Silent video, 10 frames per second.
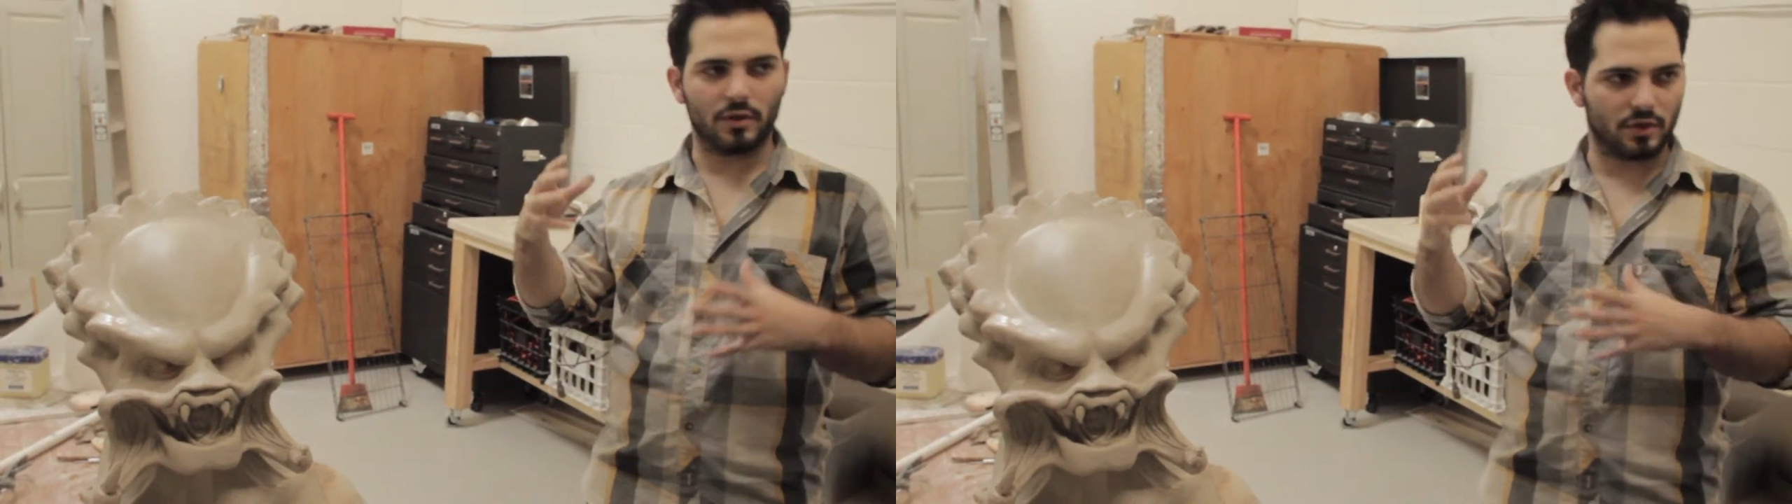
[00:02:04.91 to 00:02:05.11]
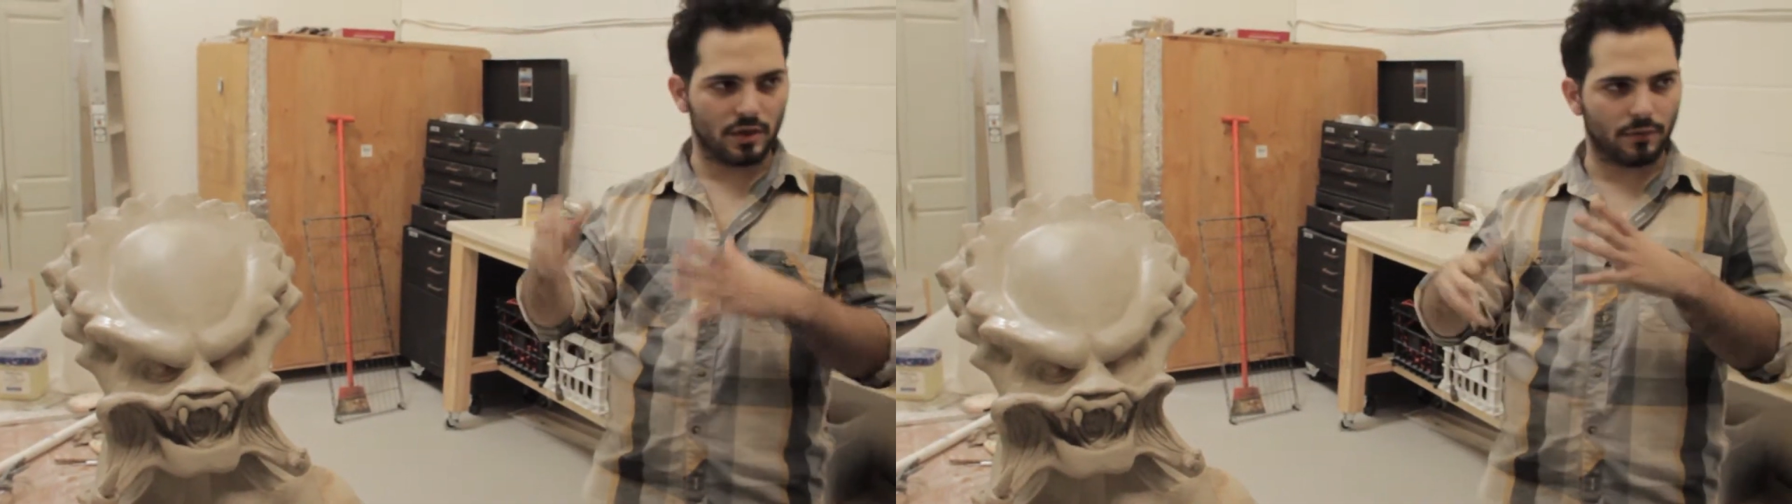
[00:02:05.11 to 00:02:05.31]

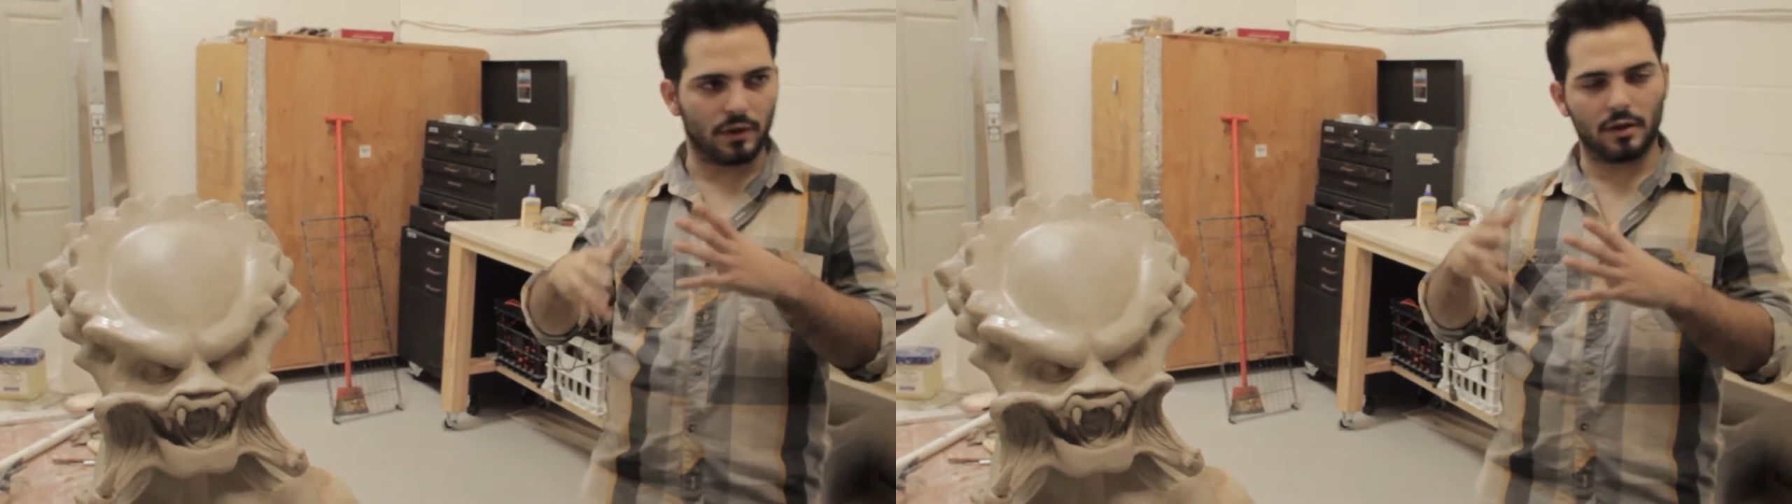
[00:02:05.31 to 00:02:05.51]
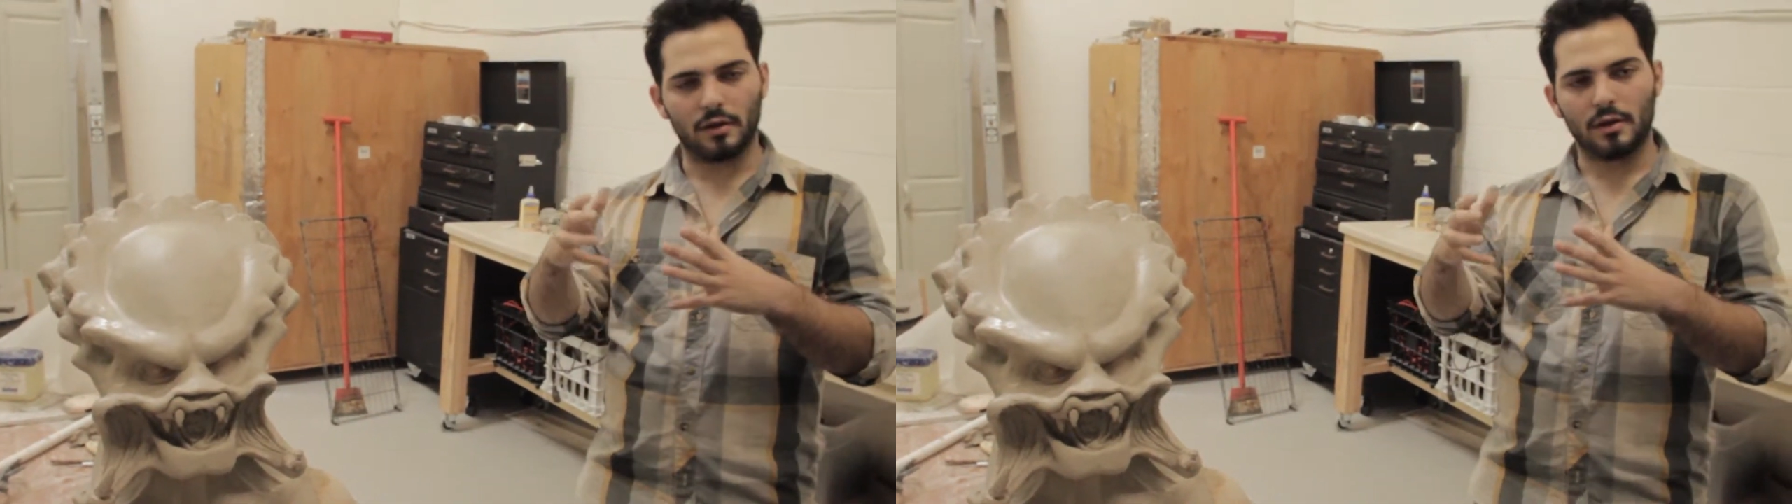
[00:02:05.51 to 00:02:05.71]
There's
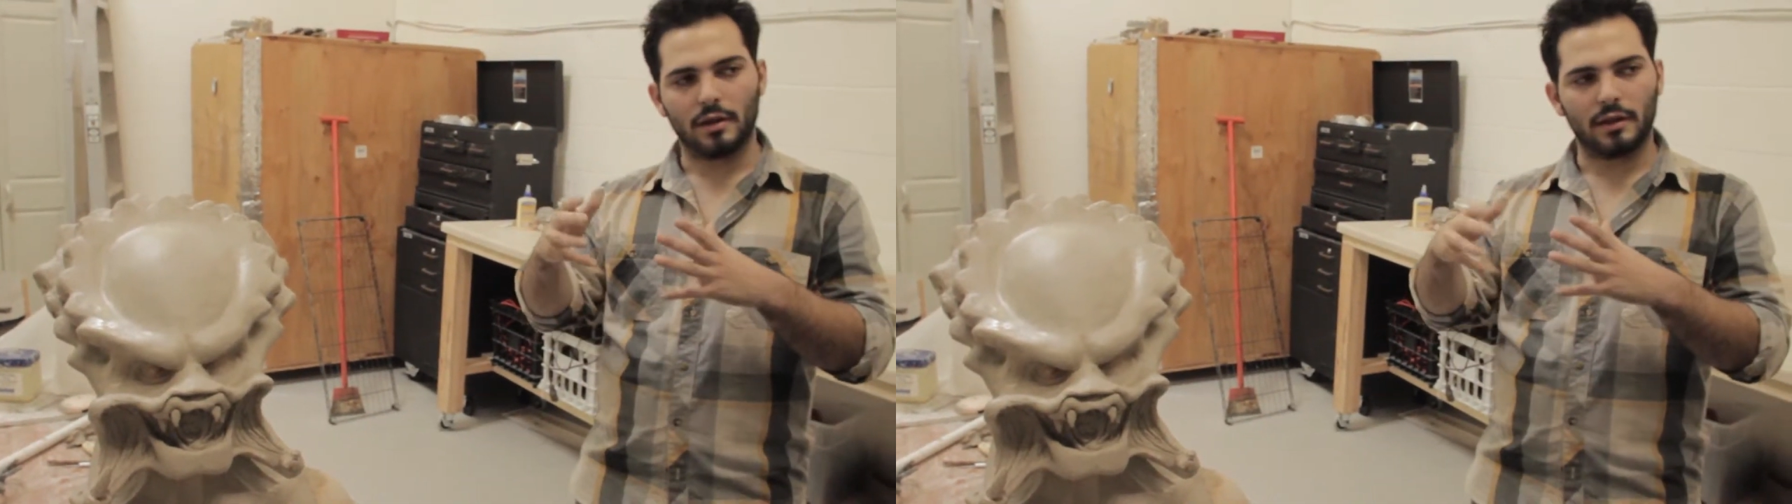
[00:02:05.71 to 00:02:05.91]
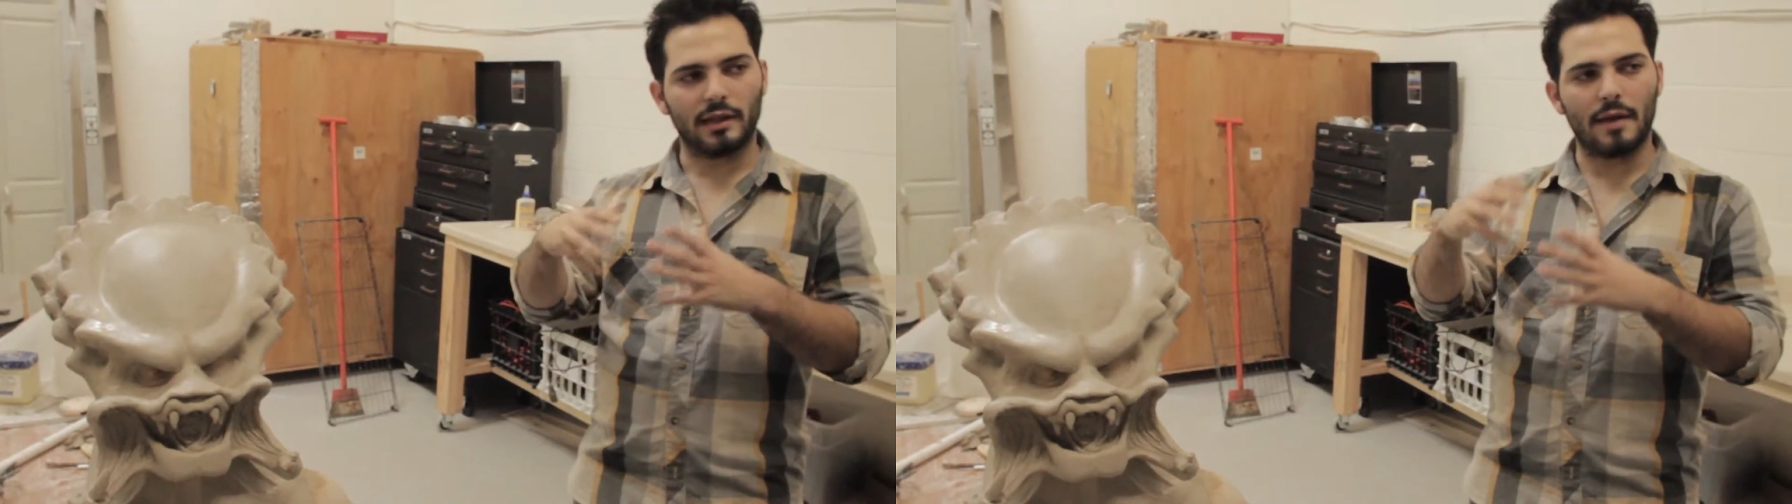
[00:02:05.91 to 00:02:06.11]

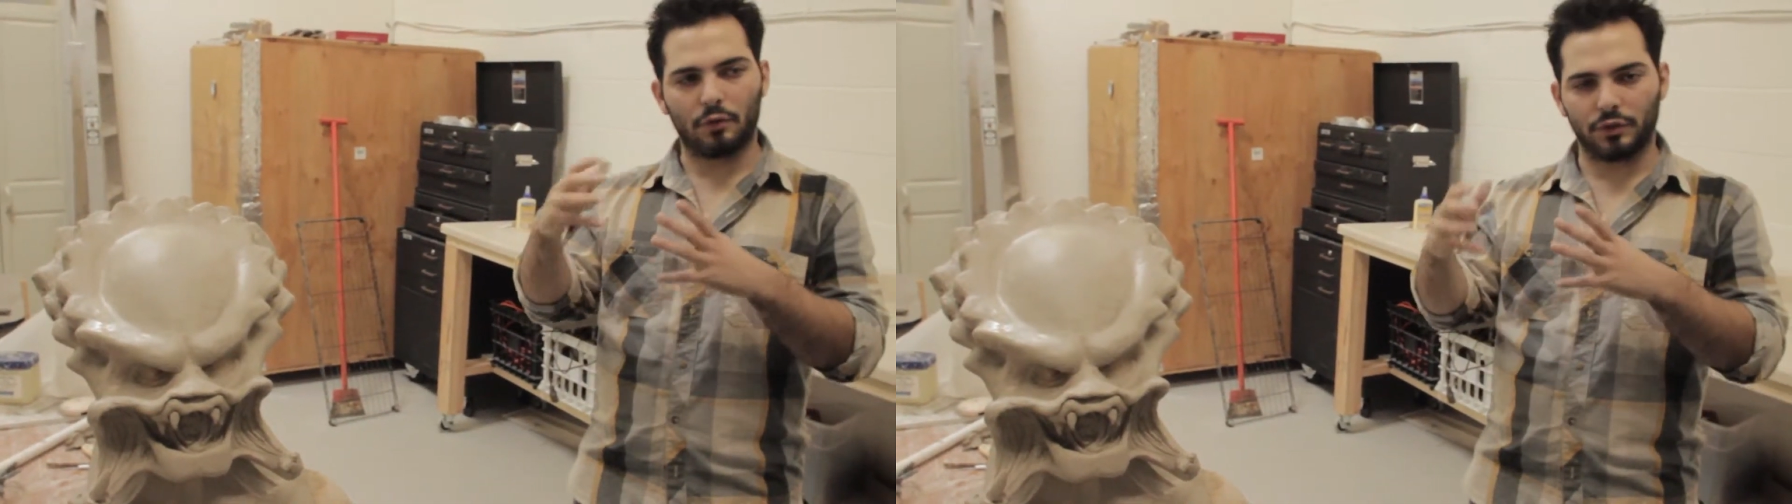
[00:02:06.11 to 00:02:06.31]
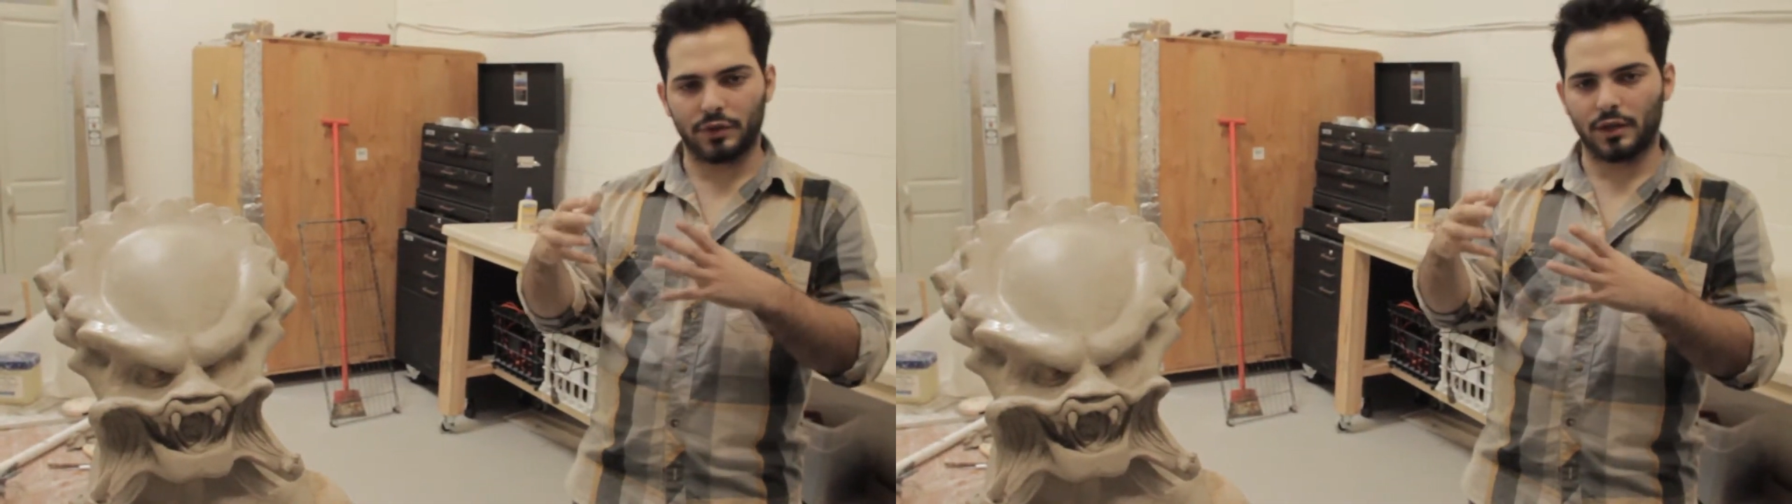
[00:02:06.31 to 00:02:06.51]
different
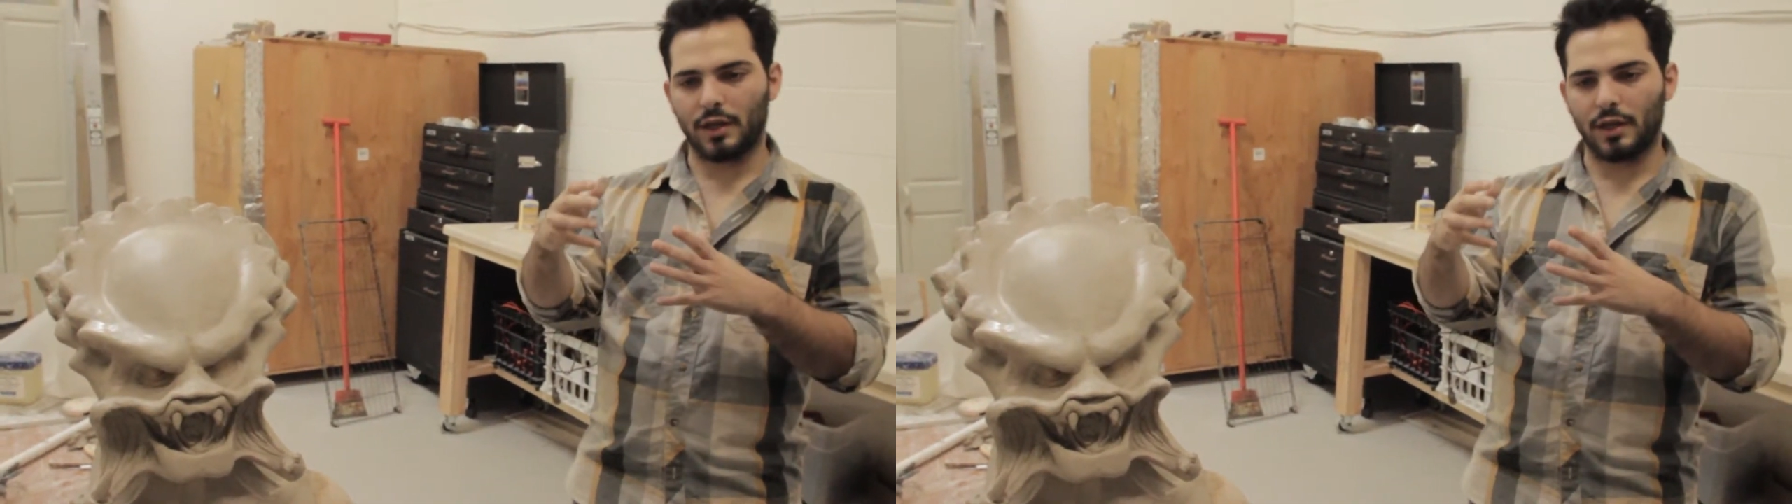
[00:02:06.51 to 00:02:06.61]
levels,